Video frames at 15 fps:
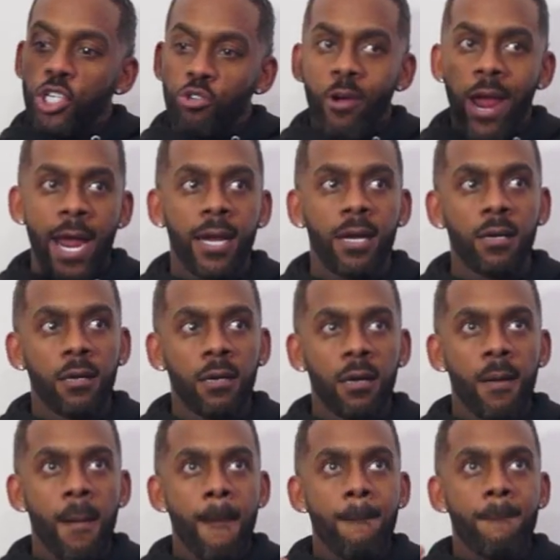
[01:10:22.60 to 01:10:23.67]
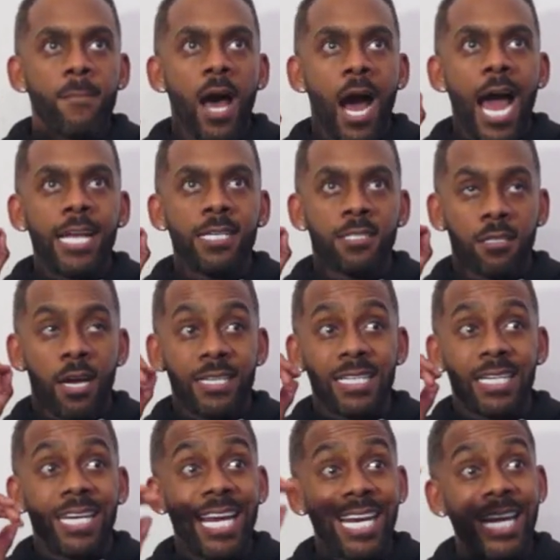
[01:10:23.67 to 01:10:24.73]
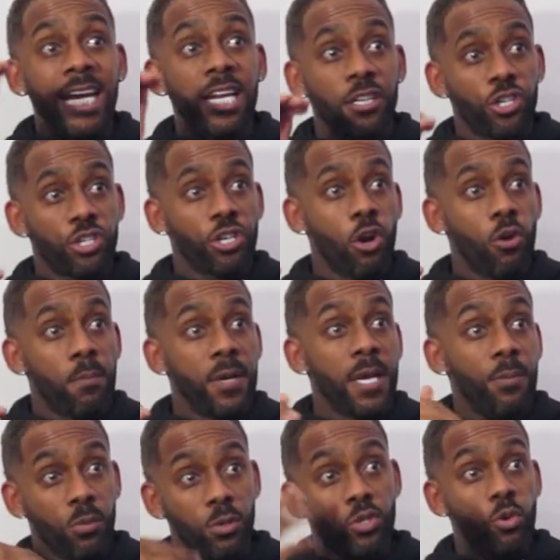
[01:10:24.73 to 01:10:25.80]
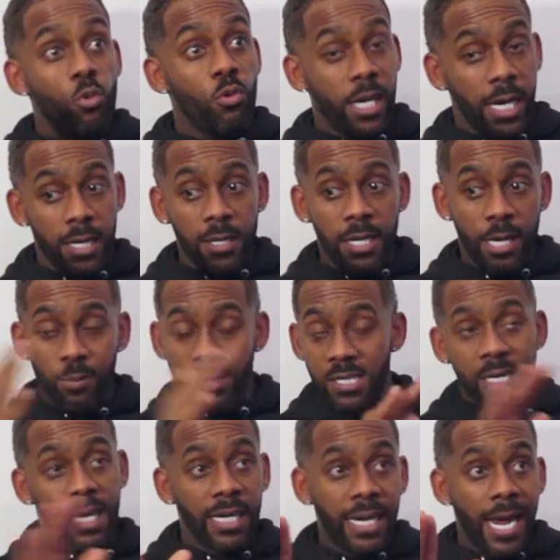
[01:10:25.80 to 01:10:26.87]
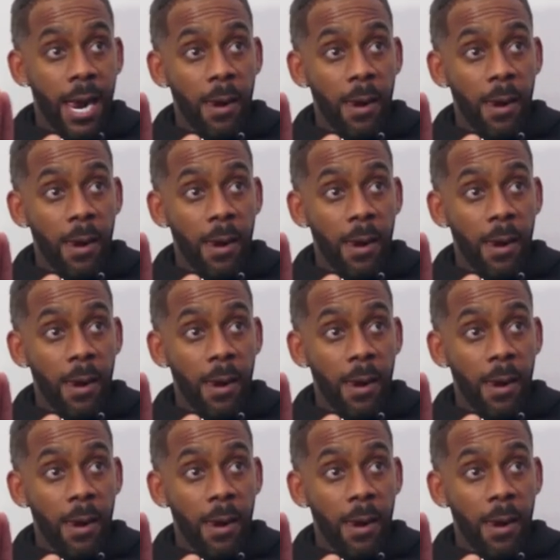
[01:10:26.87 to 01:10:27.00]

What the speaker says: Shrek, I started to kill it in the show. People were talking, it was selling